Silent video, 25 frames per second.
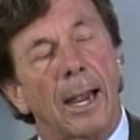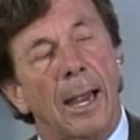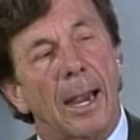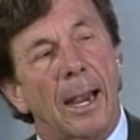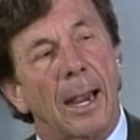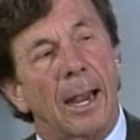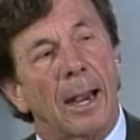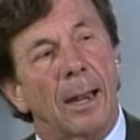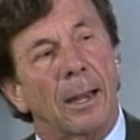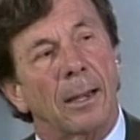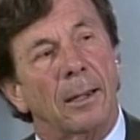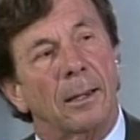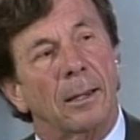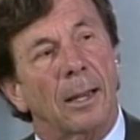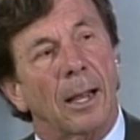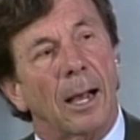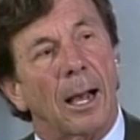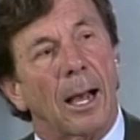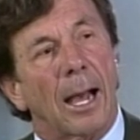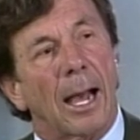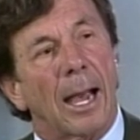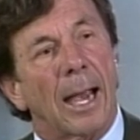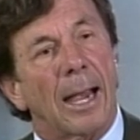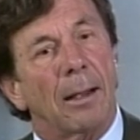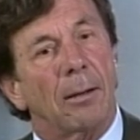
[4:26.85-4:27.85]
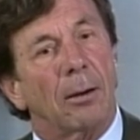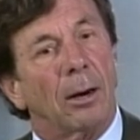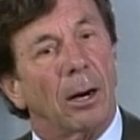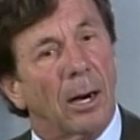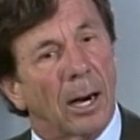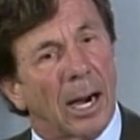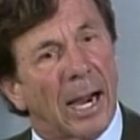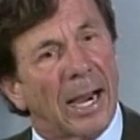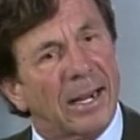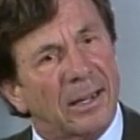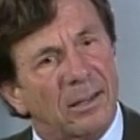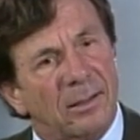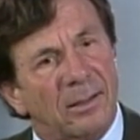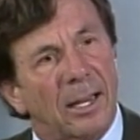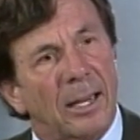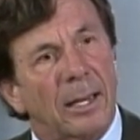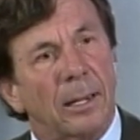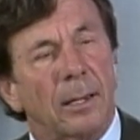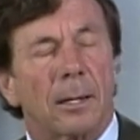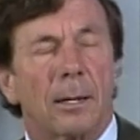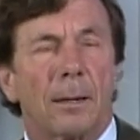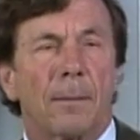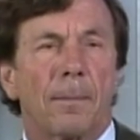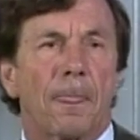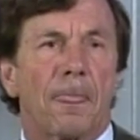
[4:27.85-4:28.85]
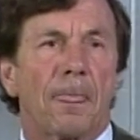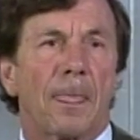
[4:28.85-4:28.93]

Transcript: And I liked it.